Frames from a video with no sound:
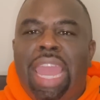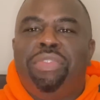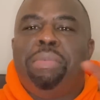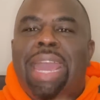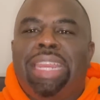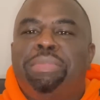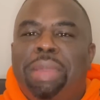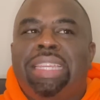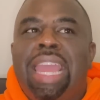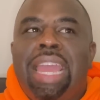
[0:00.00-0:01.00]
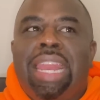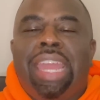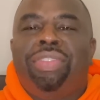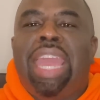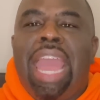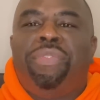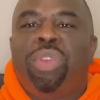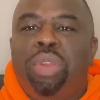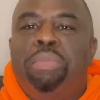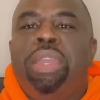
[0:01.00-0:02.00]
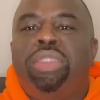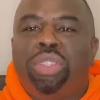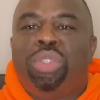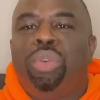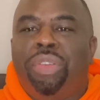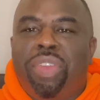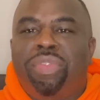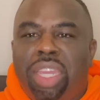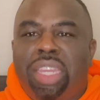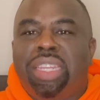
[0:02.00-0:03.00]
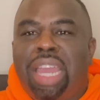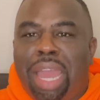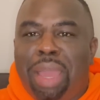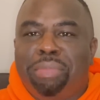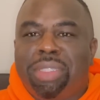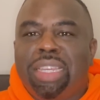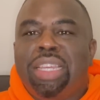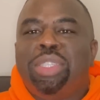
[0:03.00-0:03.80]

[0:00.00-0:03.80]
Everybody's based, like, they have to repeat the story 15 times.